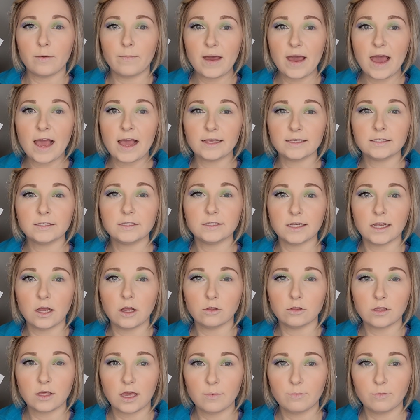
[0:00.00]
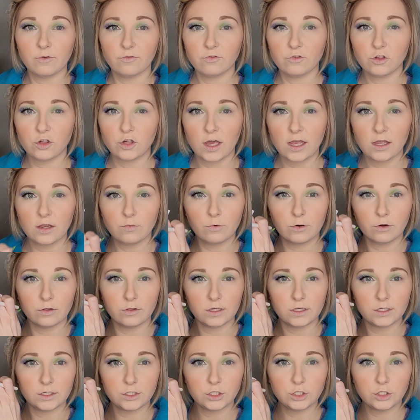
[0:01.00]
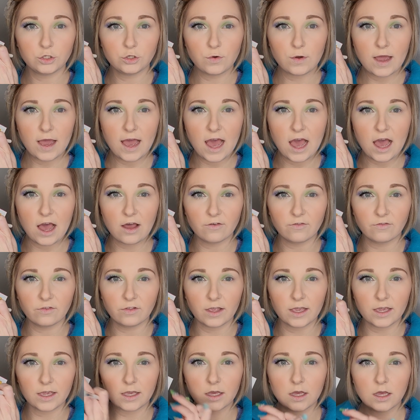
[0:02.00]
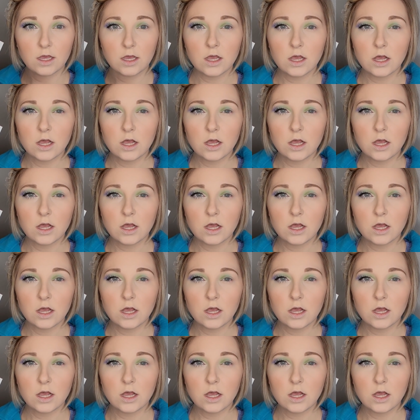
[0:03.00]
pastel type of shade, where these two have like